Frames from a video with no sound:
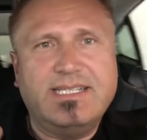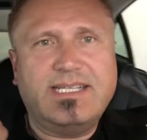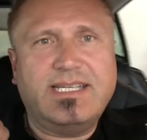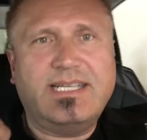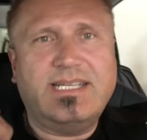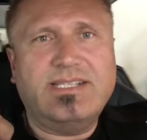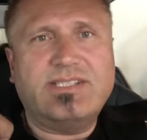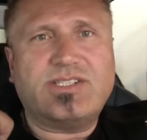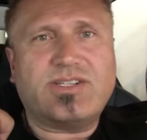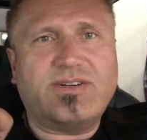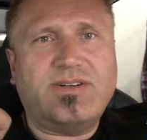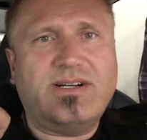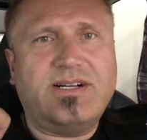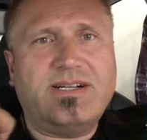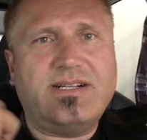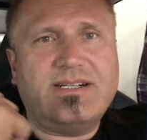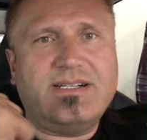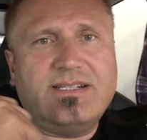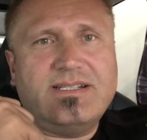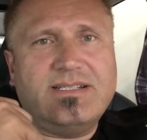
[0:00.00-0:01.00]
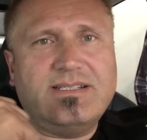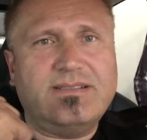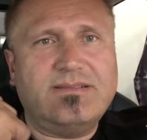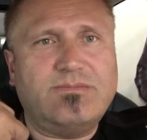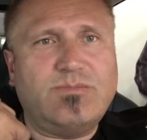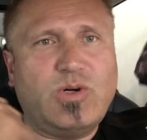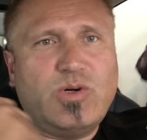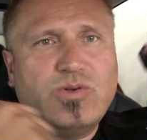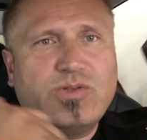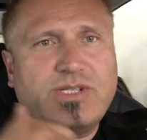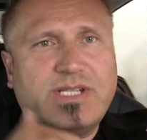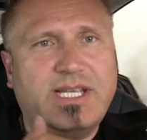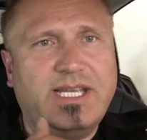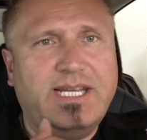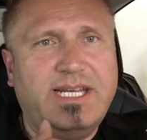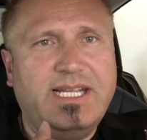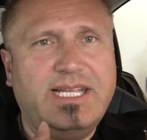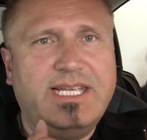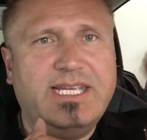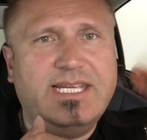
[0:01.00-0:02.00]
Kids are almost
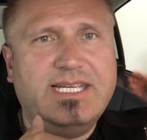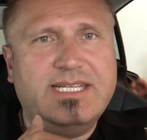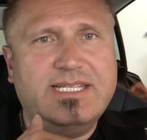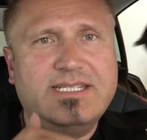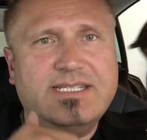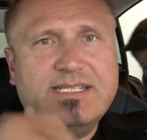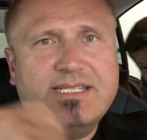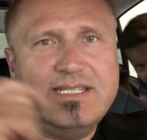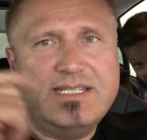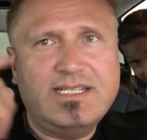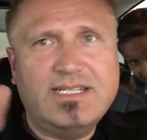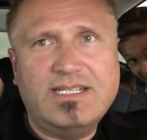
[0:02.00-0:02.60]
getting in.